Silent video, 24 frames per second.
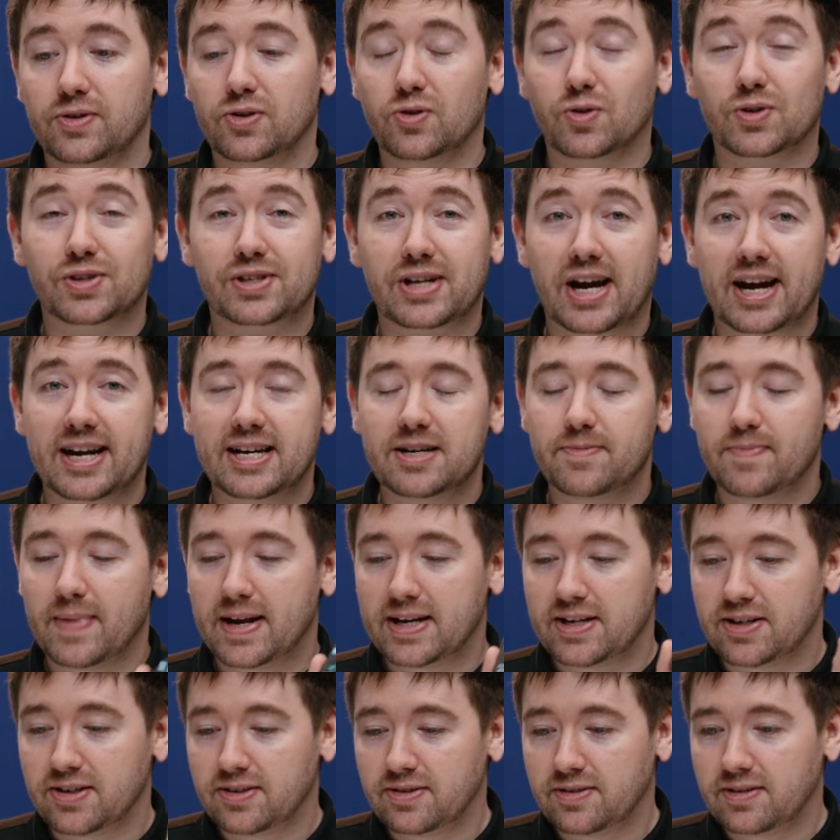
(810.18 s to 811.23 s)
your side
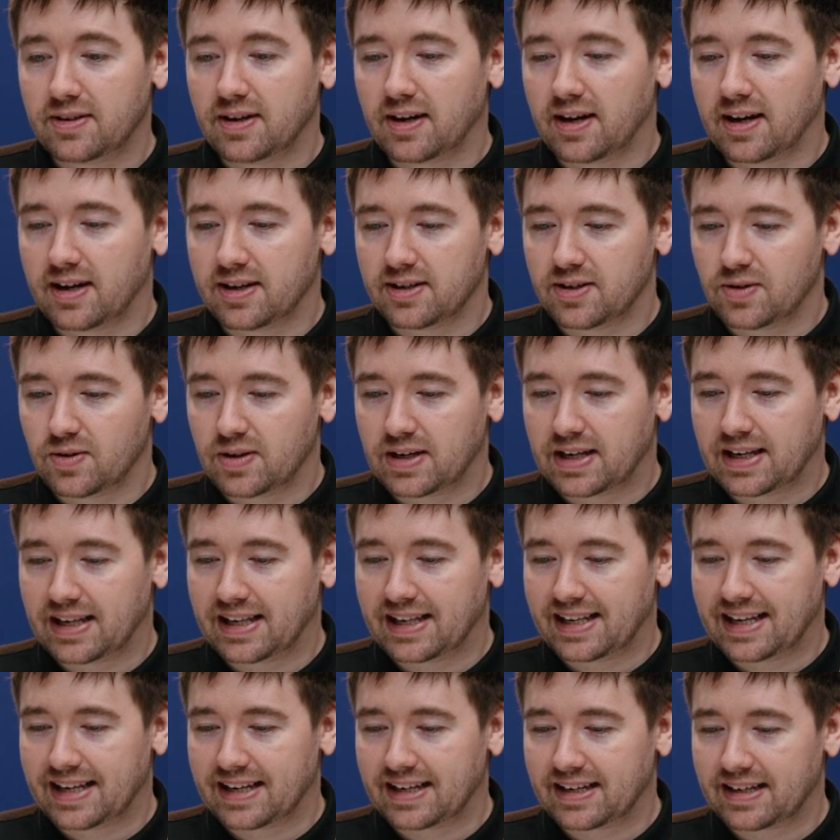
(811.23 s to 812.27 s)
menu and you
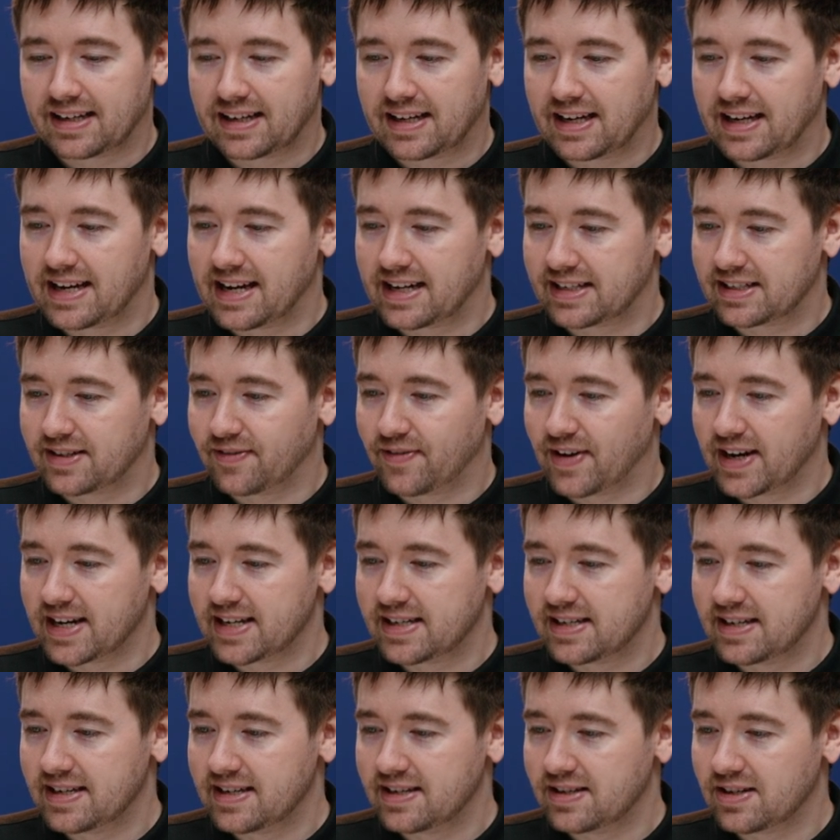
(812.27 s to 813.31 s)
connect
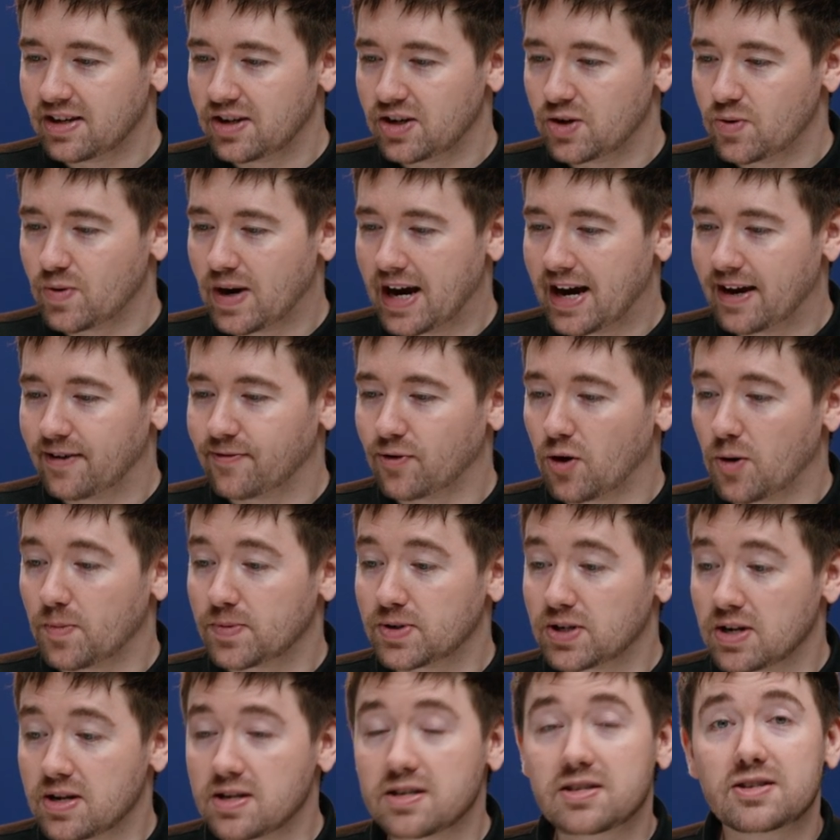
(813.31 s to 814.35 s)
devices, you will have
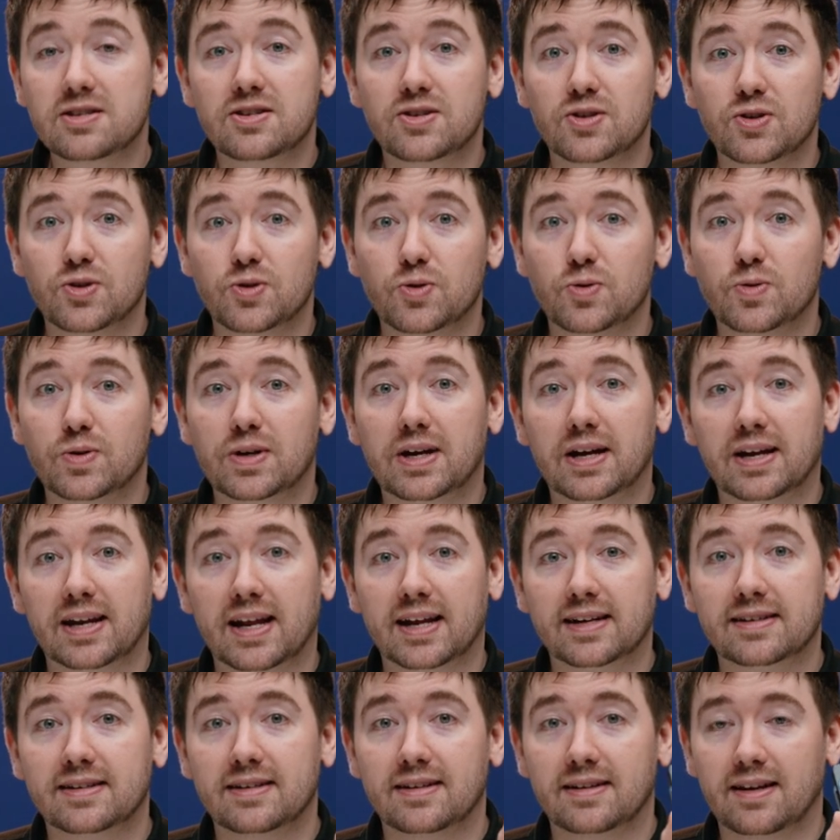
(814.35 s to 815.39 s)
options to
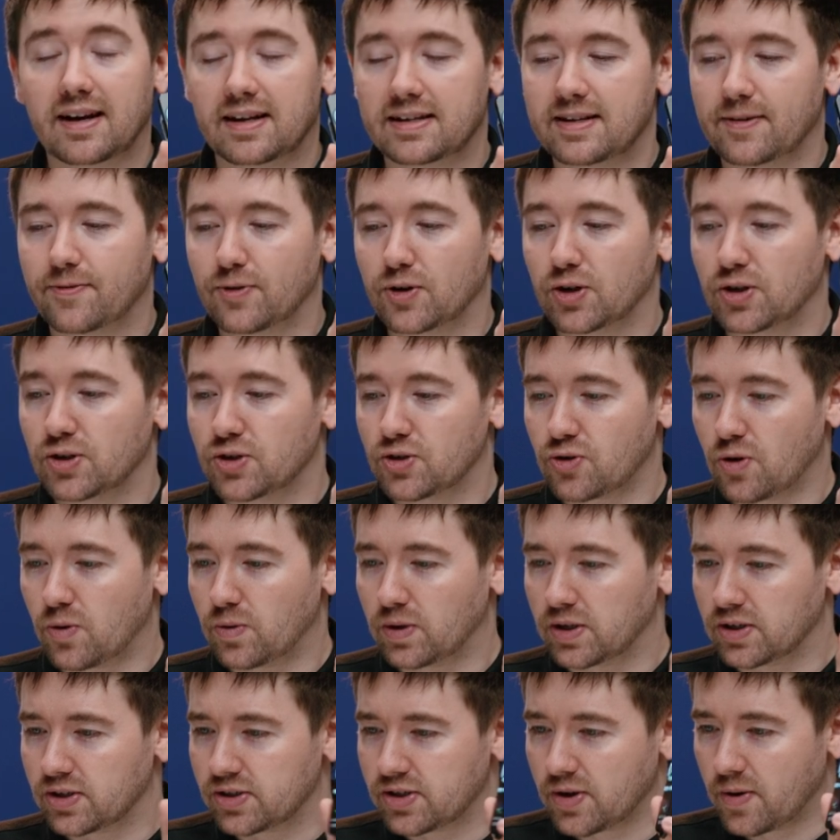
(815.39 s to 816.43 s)
connect a different
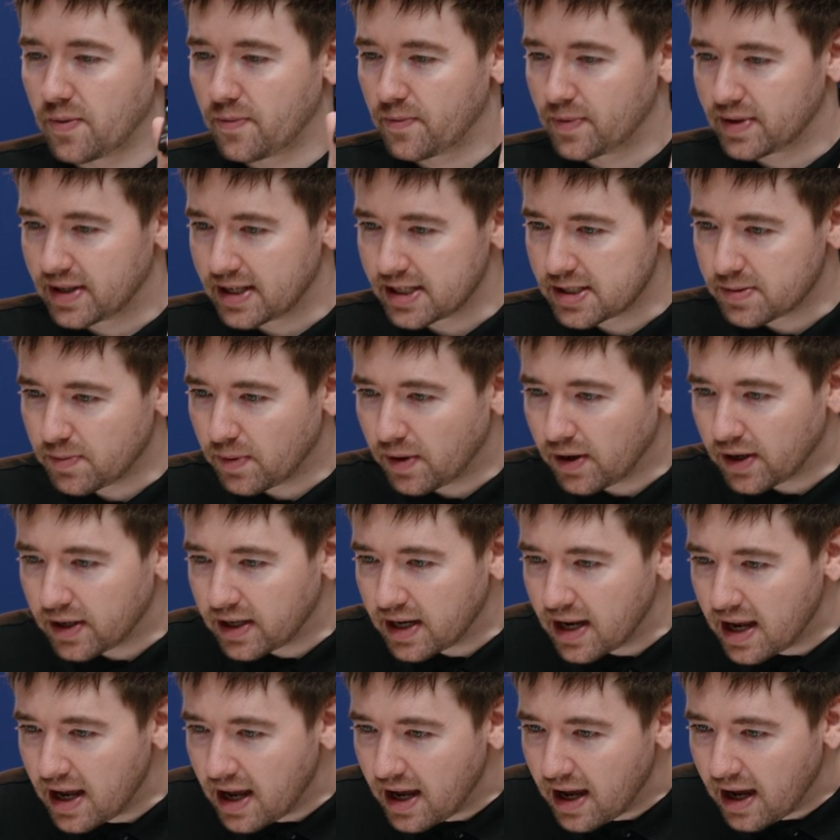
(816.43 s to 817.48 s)
controller. So with this one,
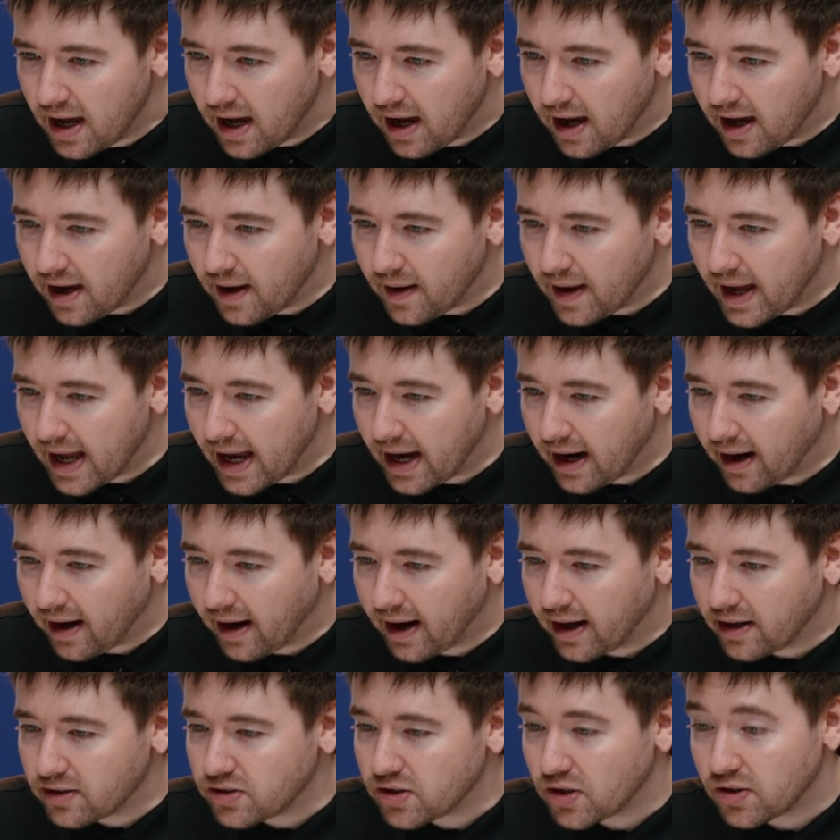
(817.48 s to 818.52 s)
uh,
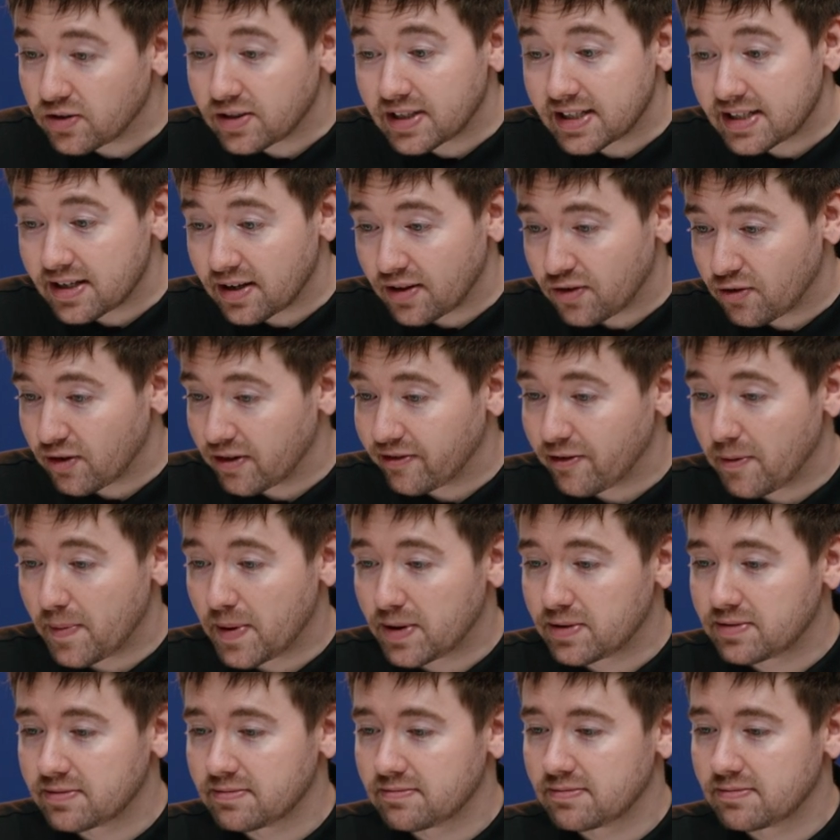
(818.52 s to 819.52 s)
AirTurn Digit 3 remote.